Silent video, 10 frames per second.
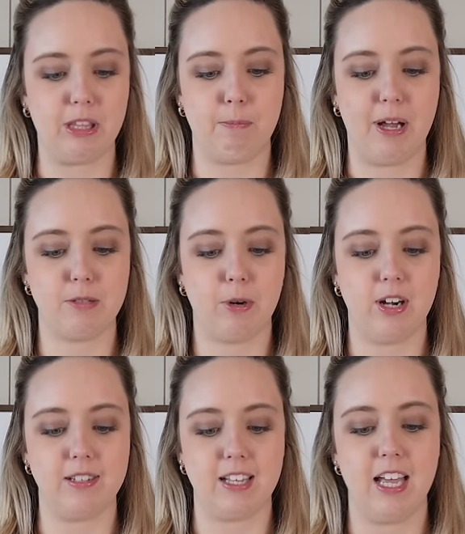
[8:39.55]
but the best
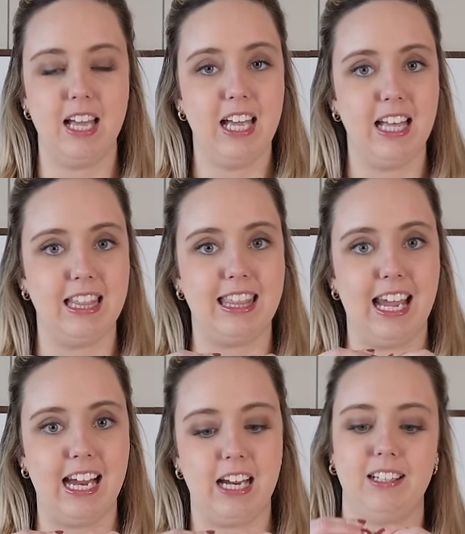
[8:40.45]
part is
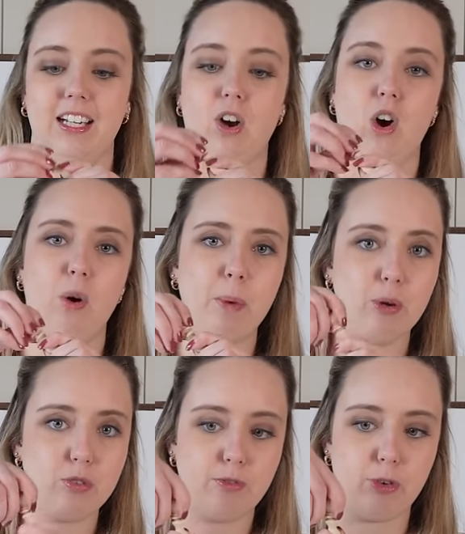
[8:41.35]
they
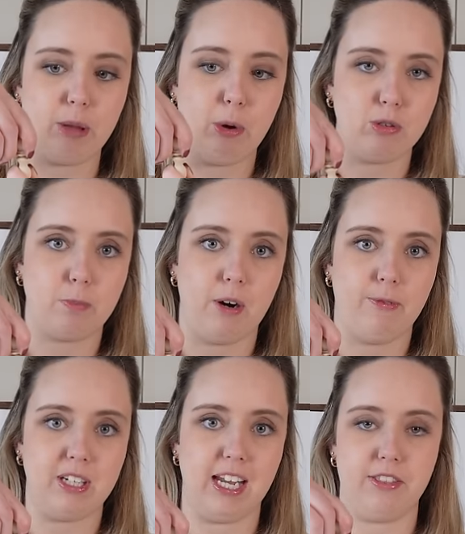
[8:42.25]
almost for the most
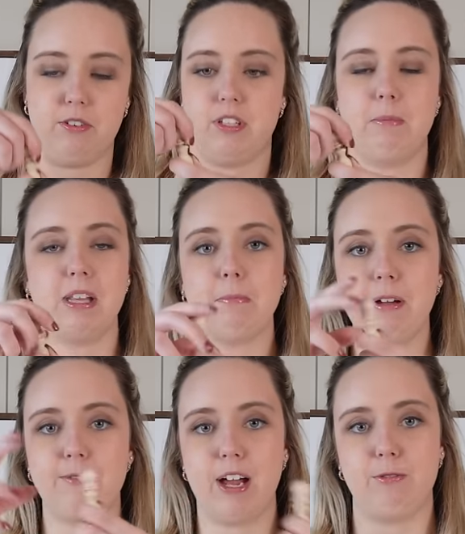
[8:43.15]
part fit together. Some of them
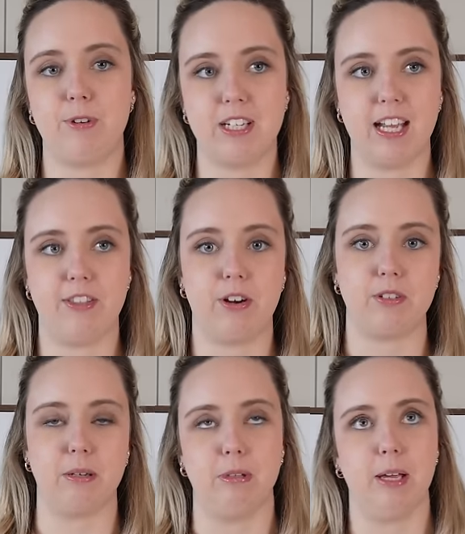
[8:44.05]
I found fit together,
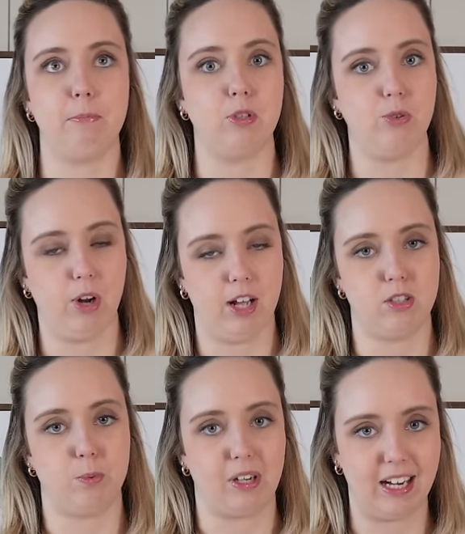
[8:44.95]
some of them do
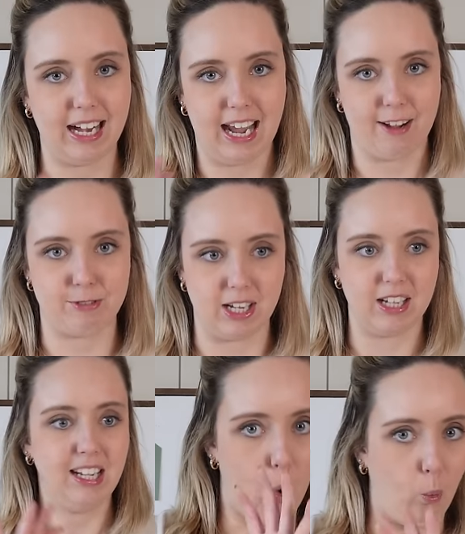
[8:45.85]
not, so we're gonna have
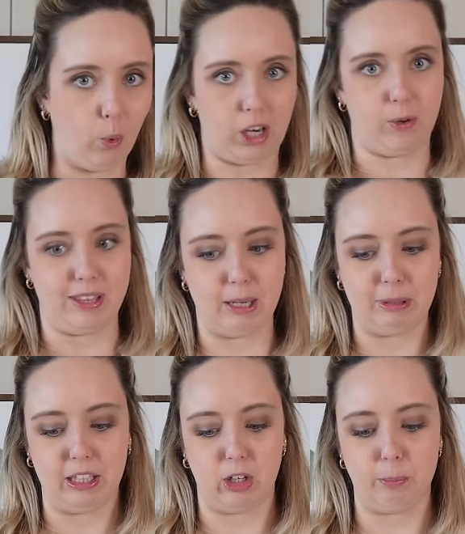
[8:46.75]
to work with them
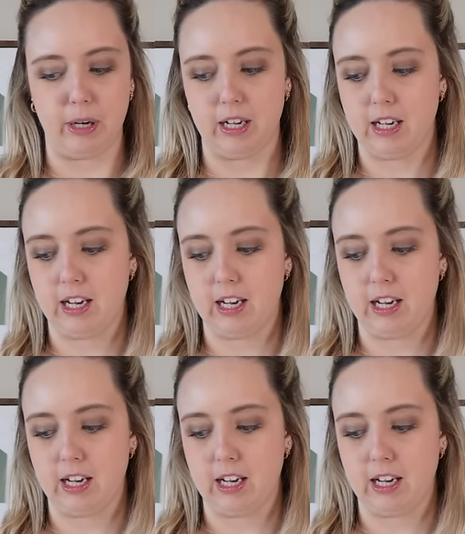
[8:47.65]
a little bit